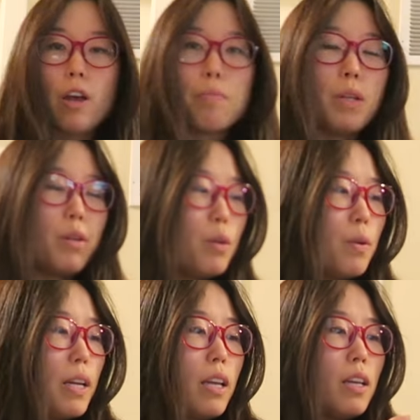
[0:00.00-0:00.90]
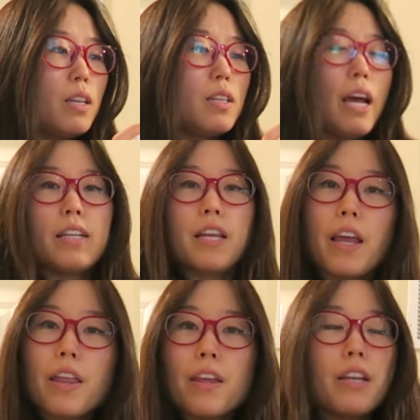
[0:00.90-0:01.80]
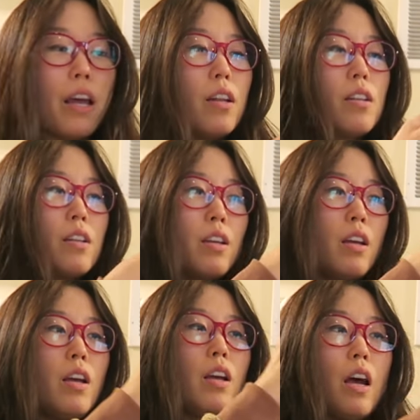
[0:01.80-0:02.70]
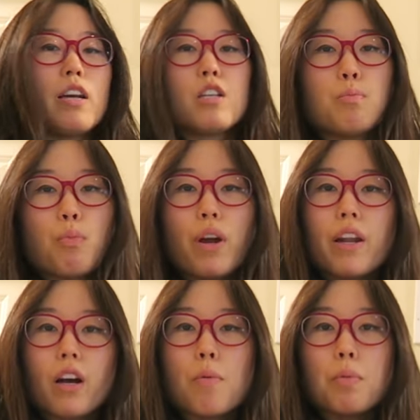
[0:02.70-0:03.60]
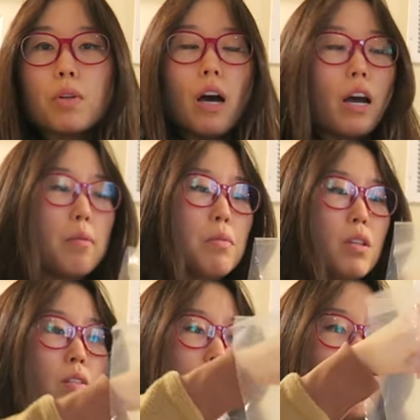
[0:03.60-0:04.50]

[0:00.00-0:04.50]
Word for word: I've been doing is I take the tent, I spray it a couple times,